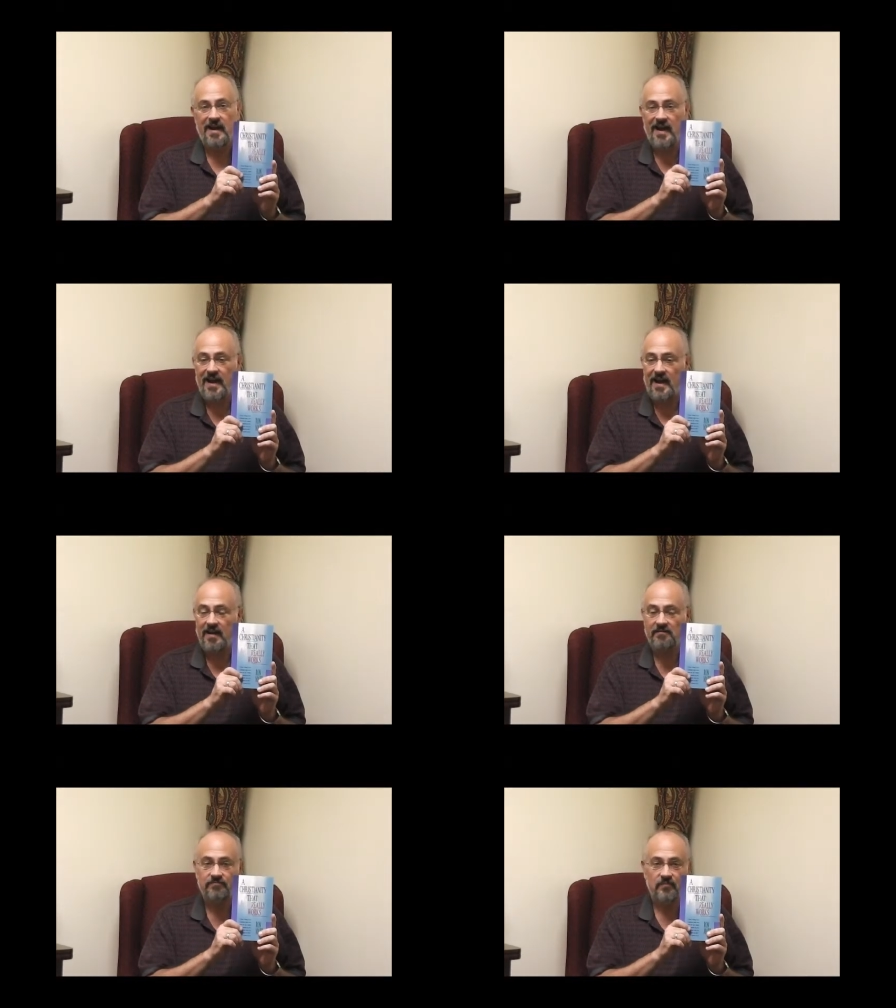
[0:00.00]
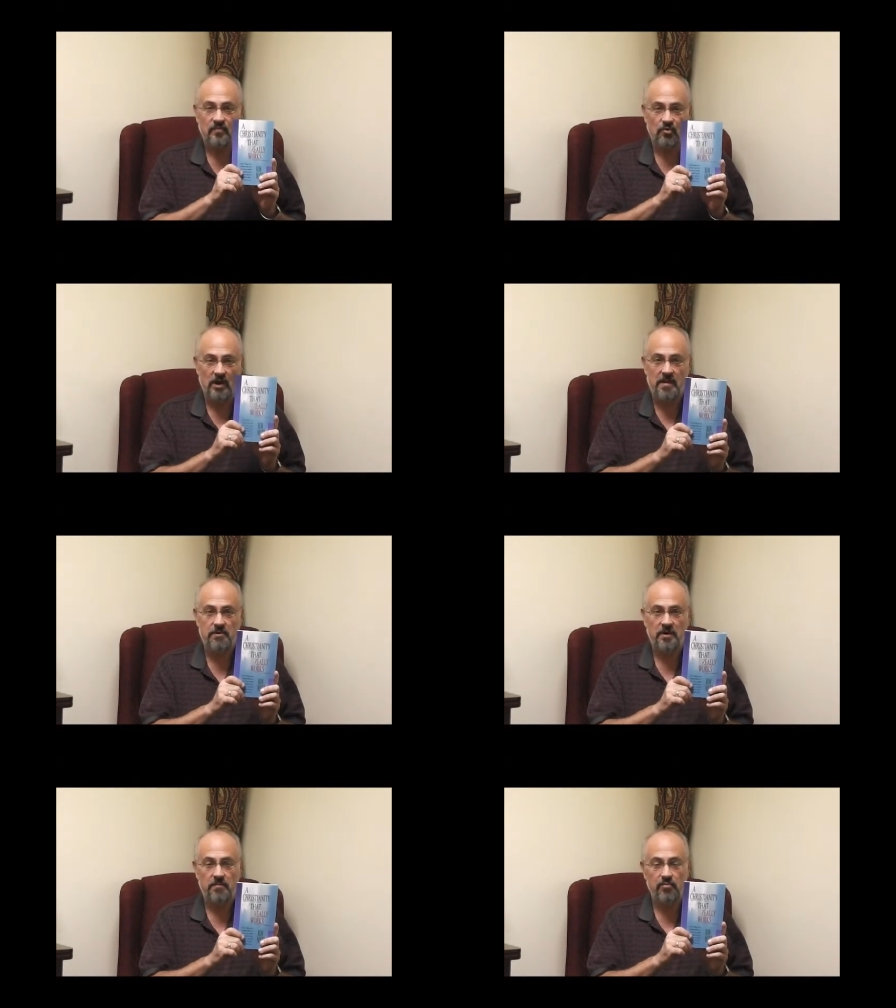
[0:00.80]
Uh,
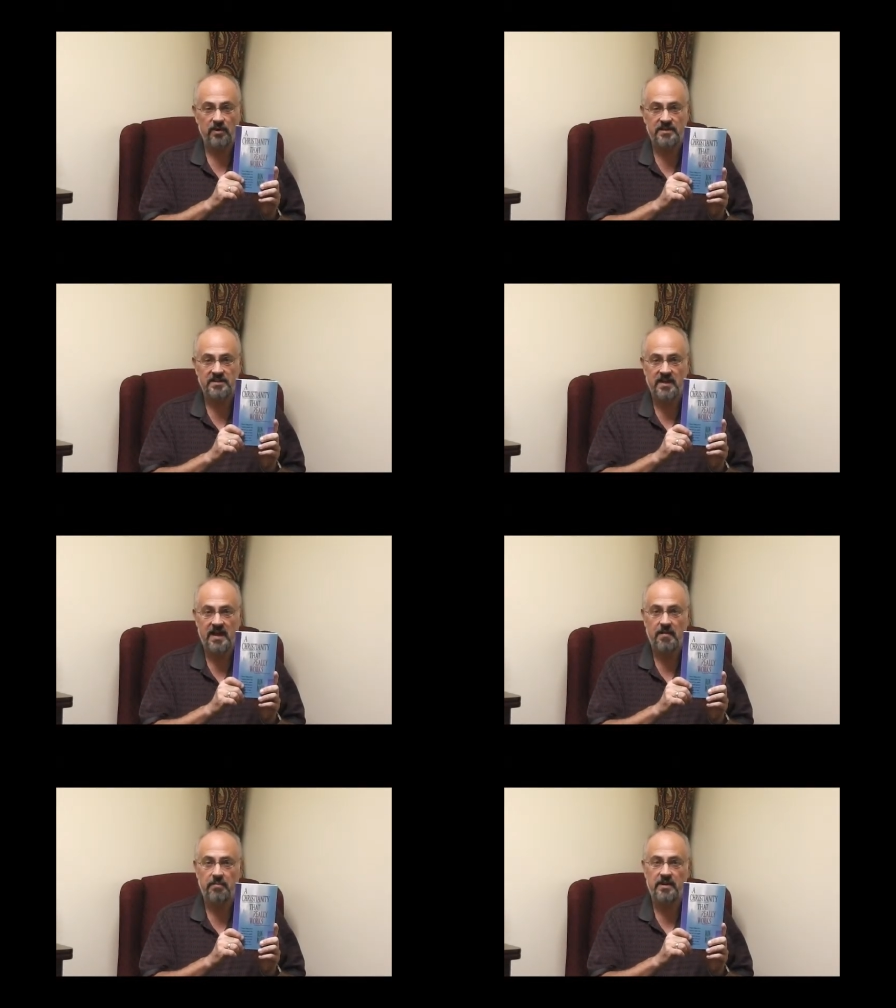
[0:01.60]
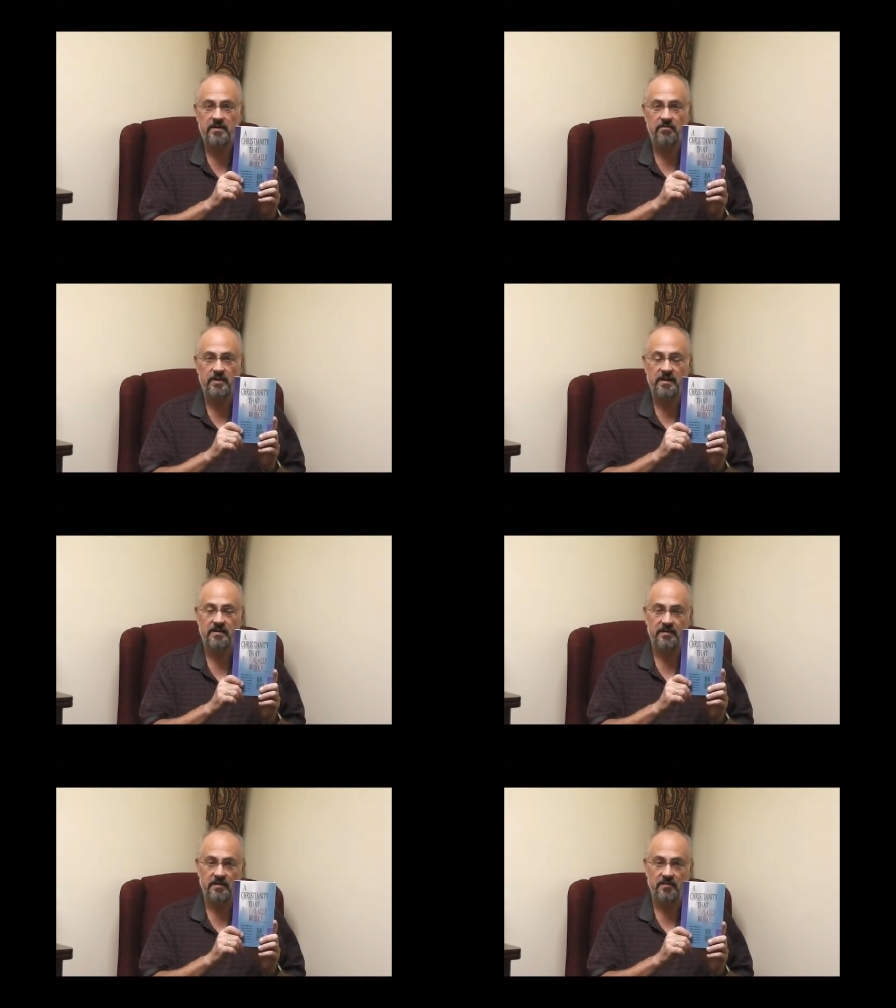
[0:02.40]
grab a print copy. We,
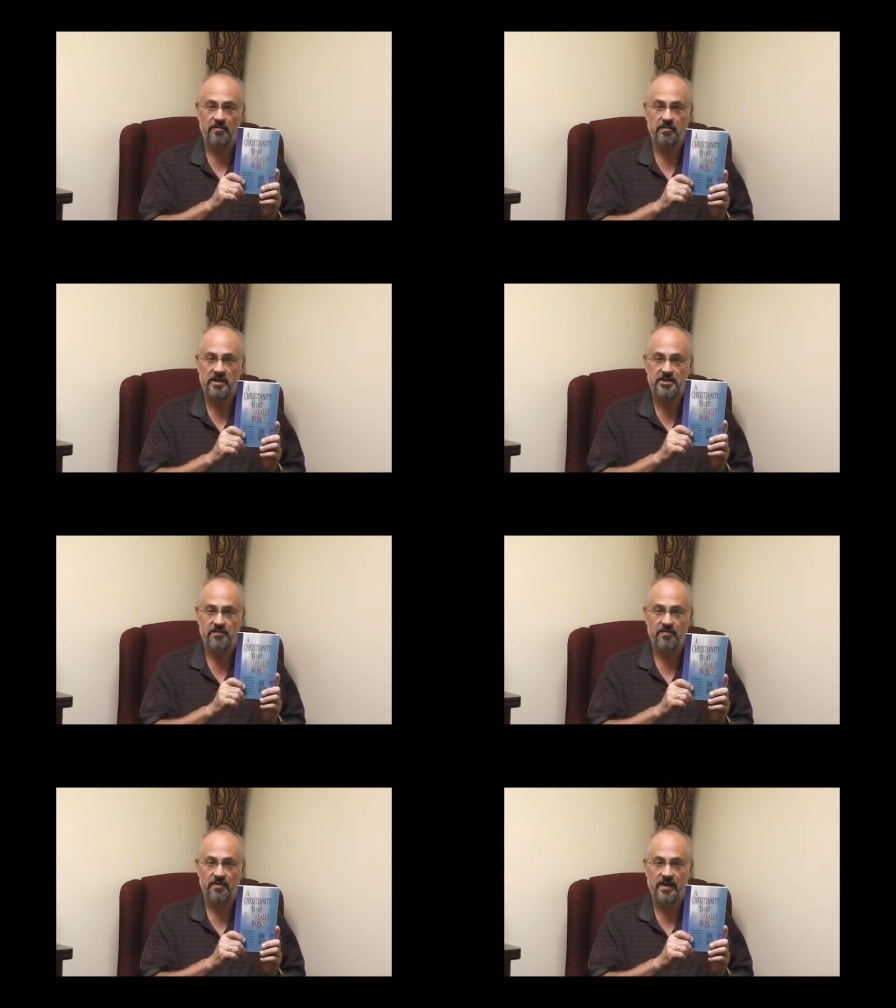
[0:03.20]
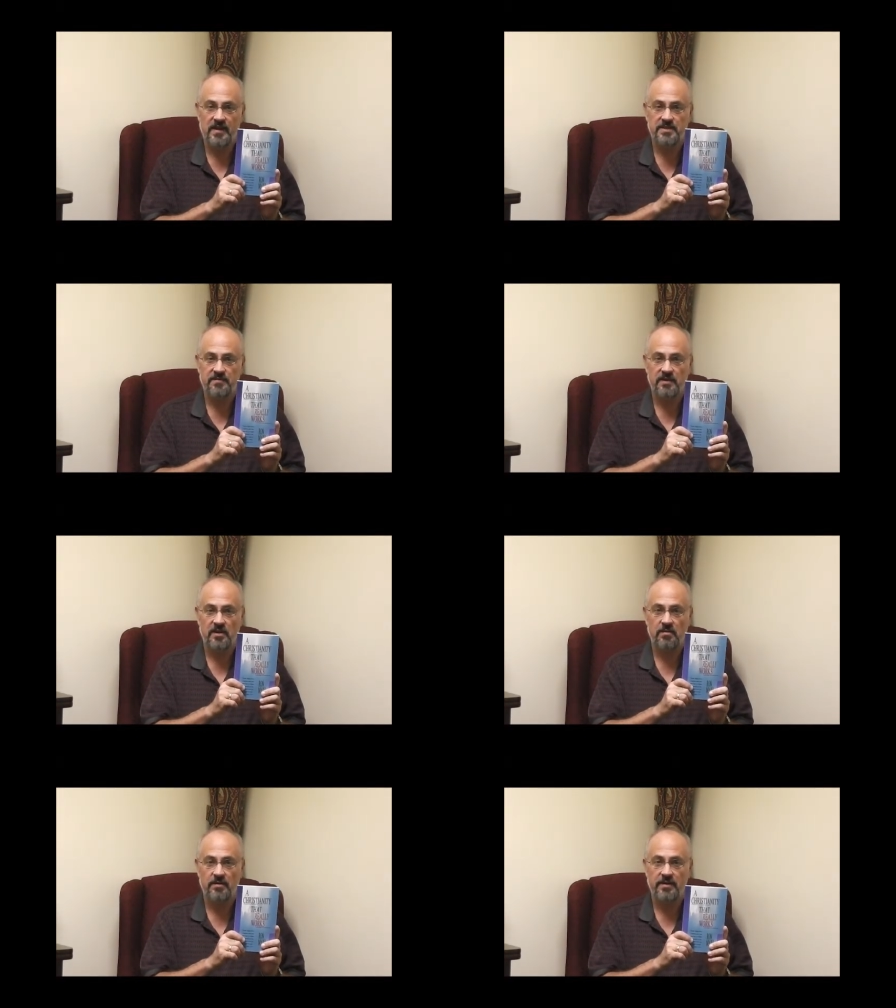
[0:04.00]
the information for that is
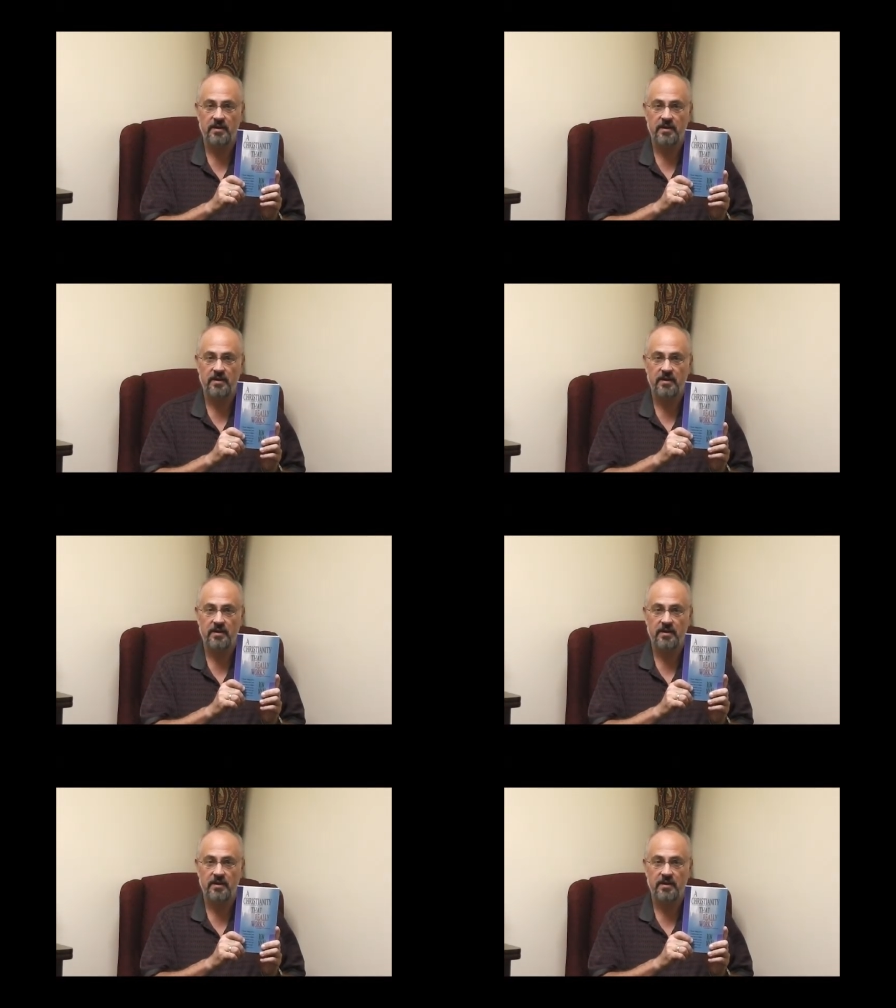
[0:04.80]
available